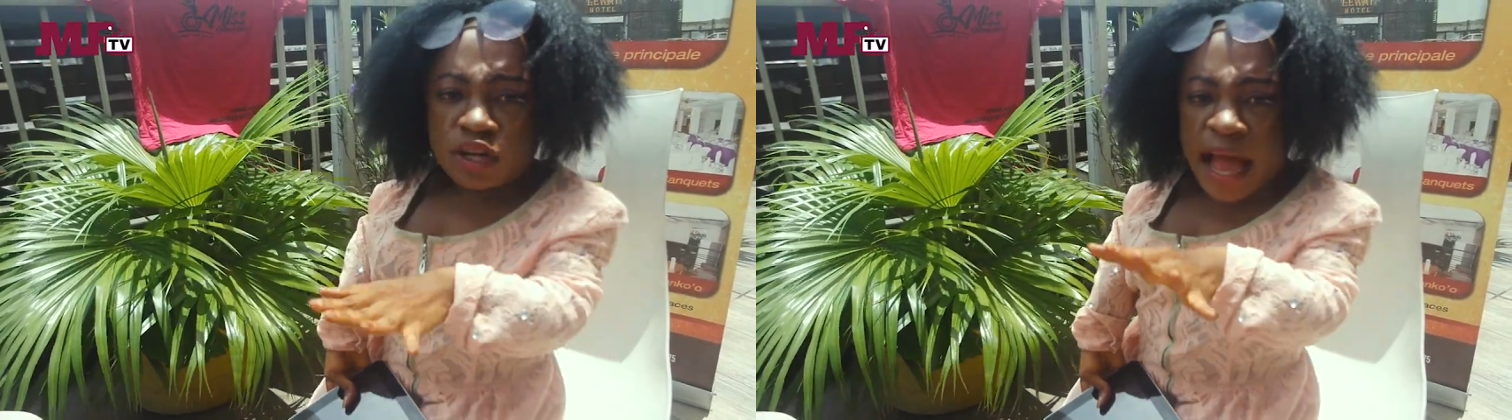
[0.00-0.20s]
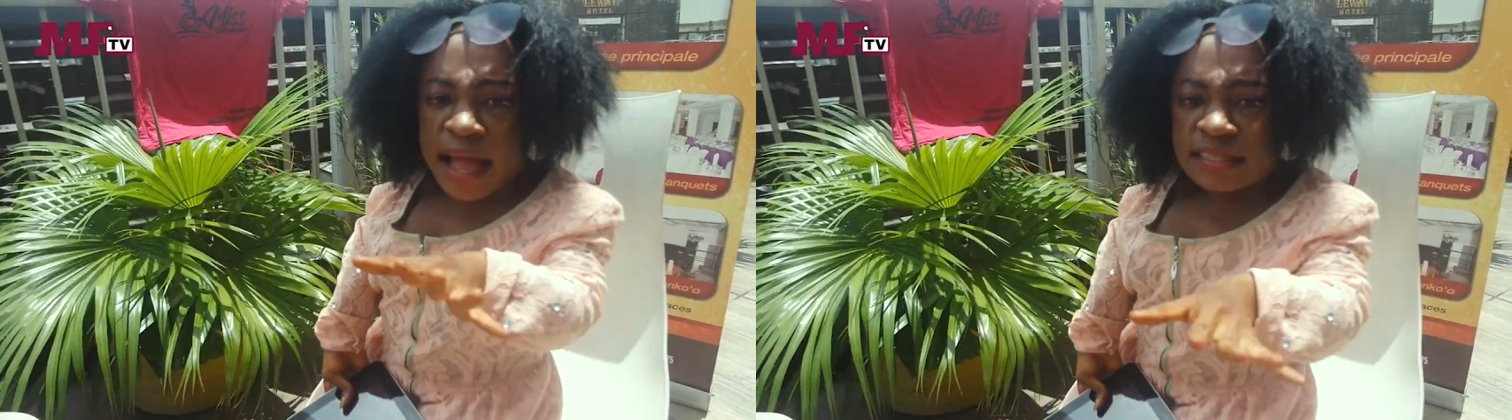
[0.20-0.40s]

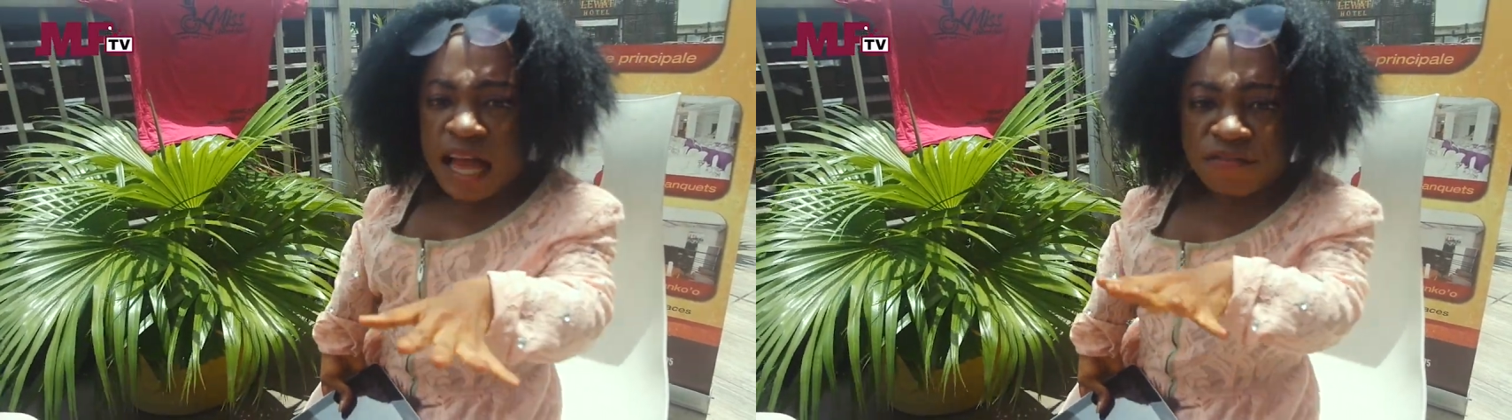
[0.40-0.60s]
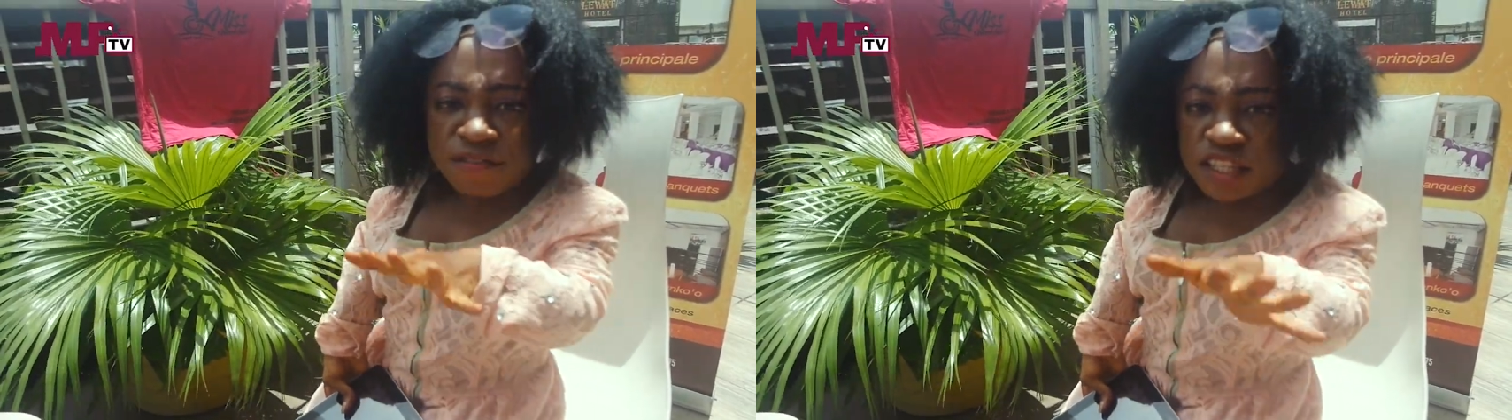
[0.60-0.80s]
guys
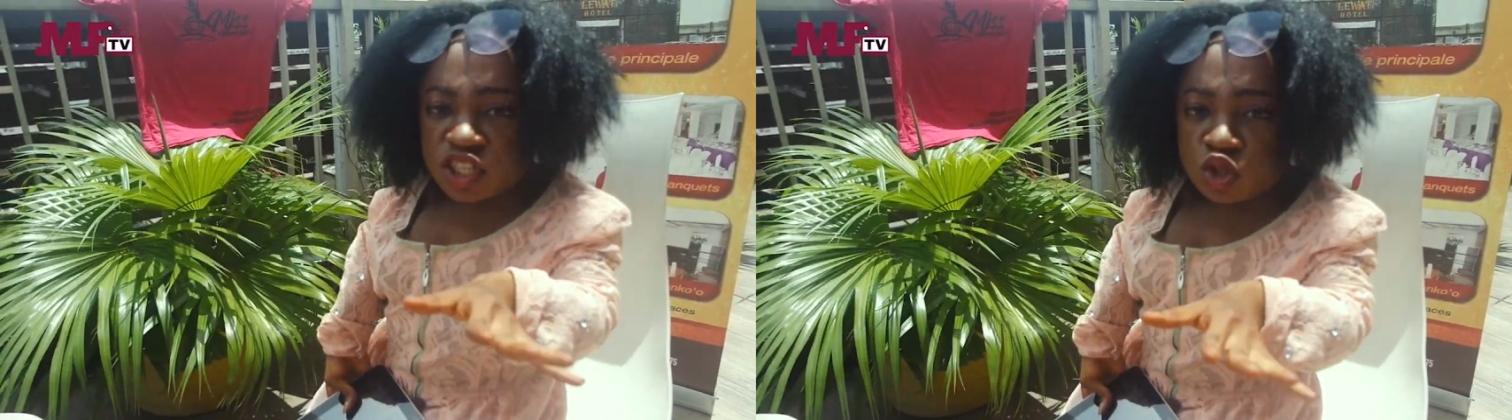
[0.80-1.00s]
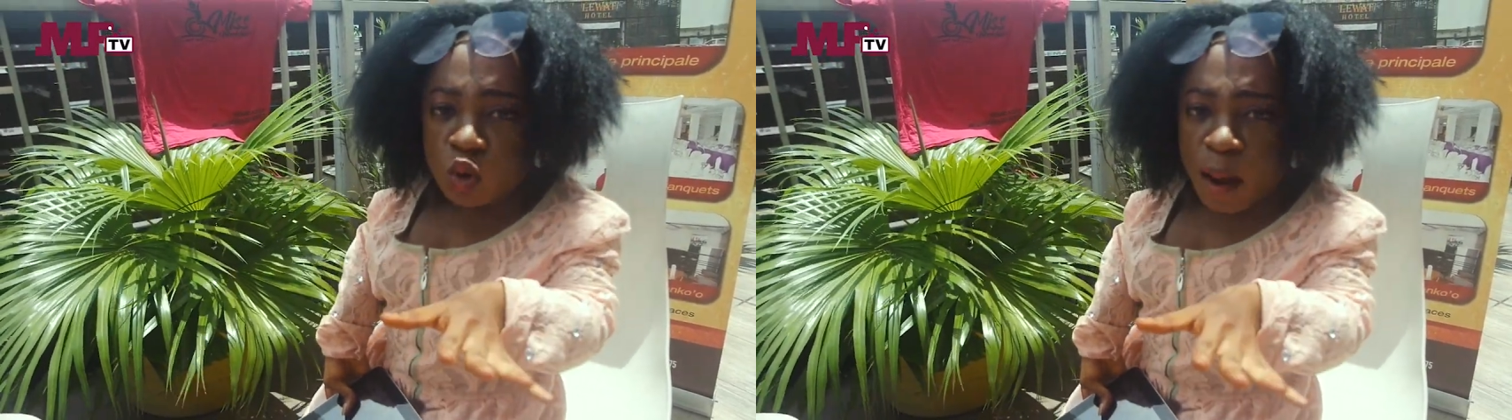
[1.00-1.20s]
have
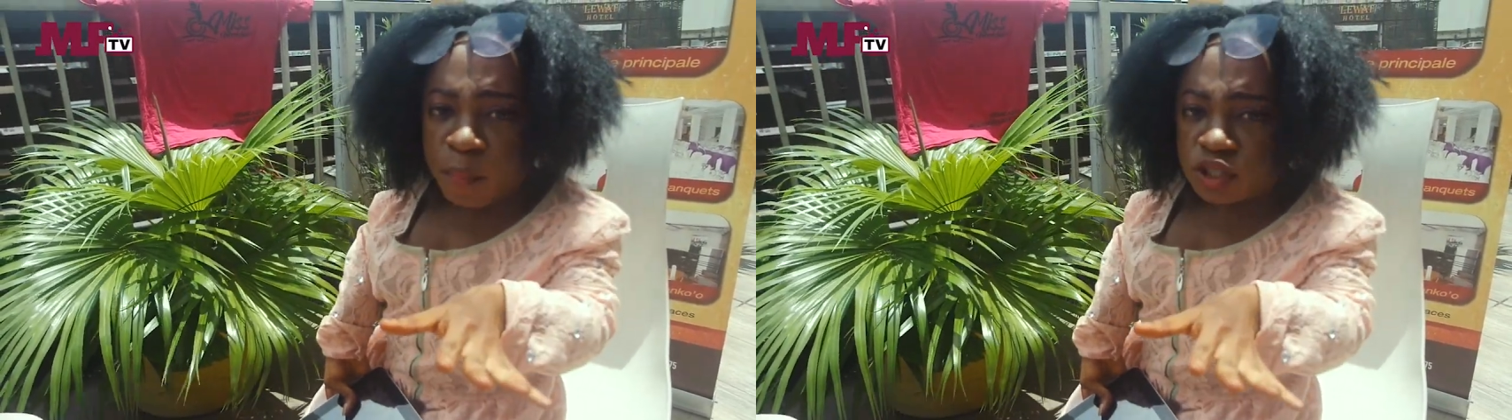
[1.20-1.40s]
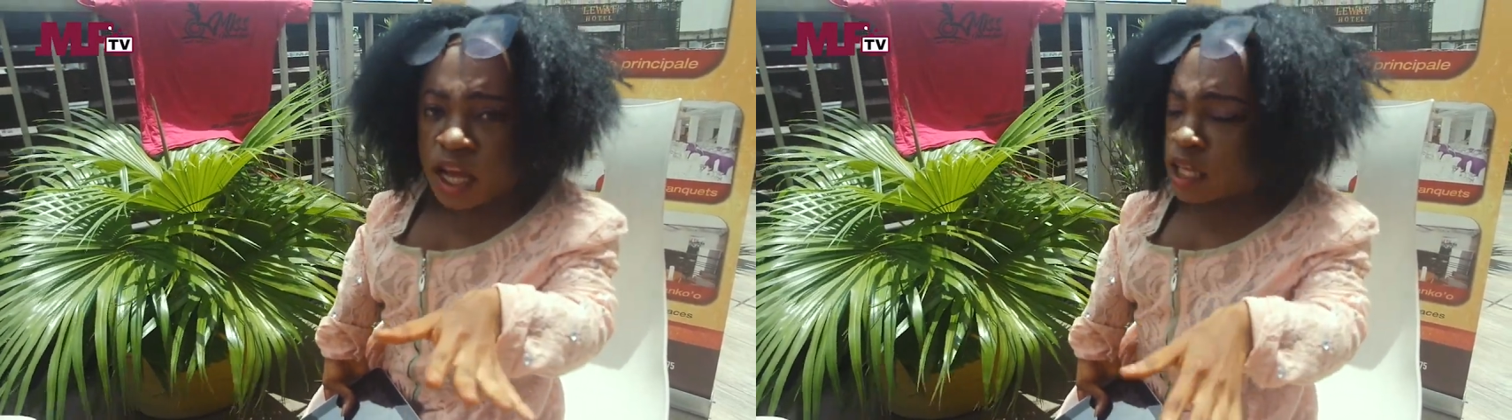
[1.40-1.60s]
listened to our
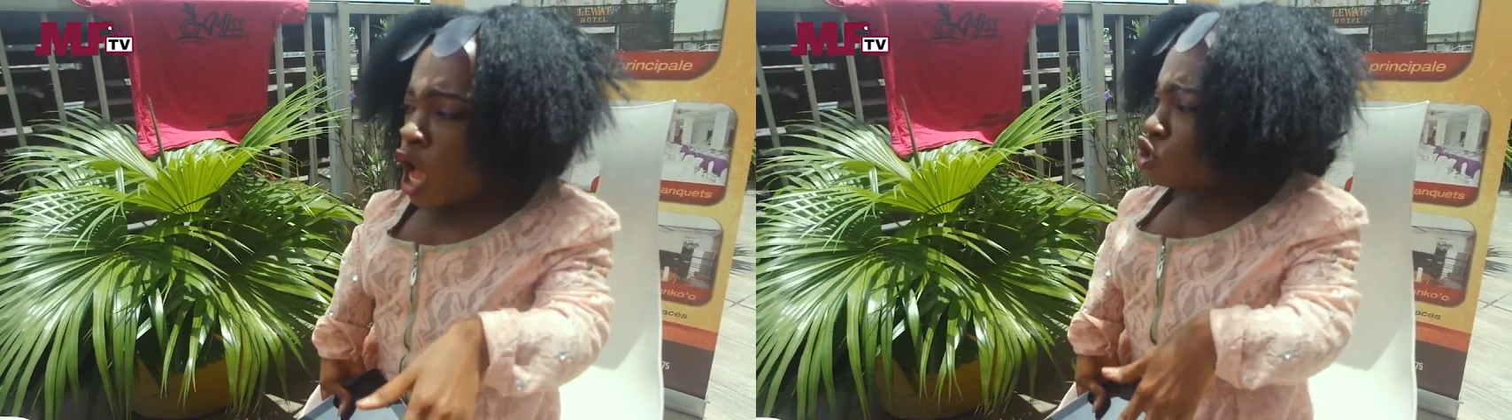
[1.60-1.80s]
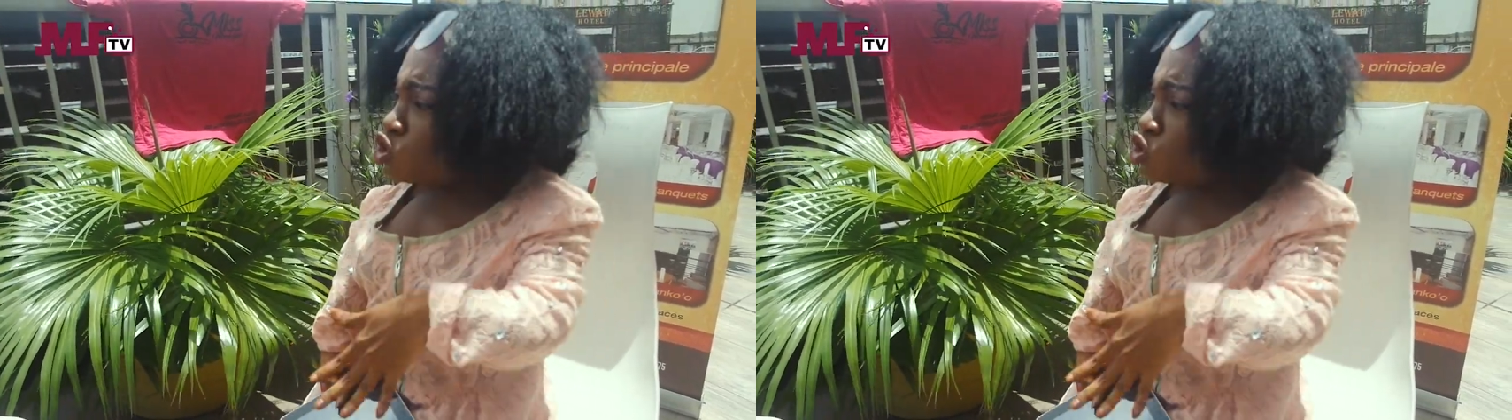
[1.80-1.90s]
project.